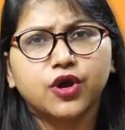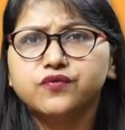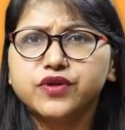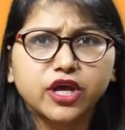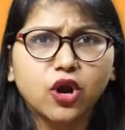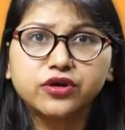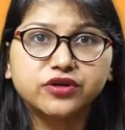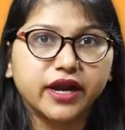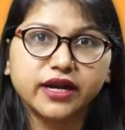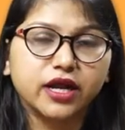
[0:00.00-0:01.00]
We cannot
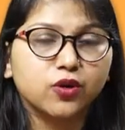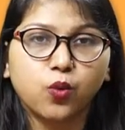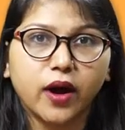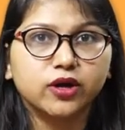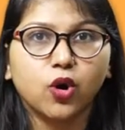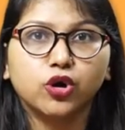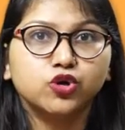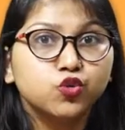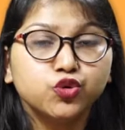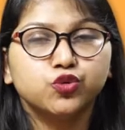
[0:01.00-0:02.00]
trade in one or
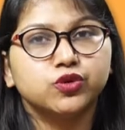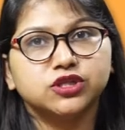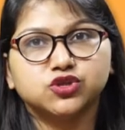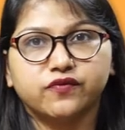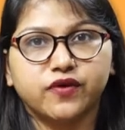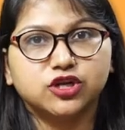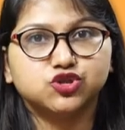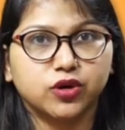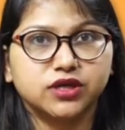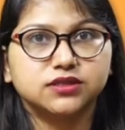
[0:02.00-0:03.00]
two units of our
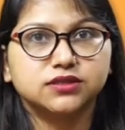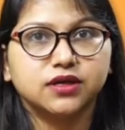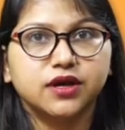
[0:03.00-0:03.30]
choice.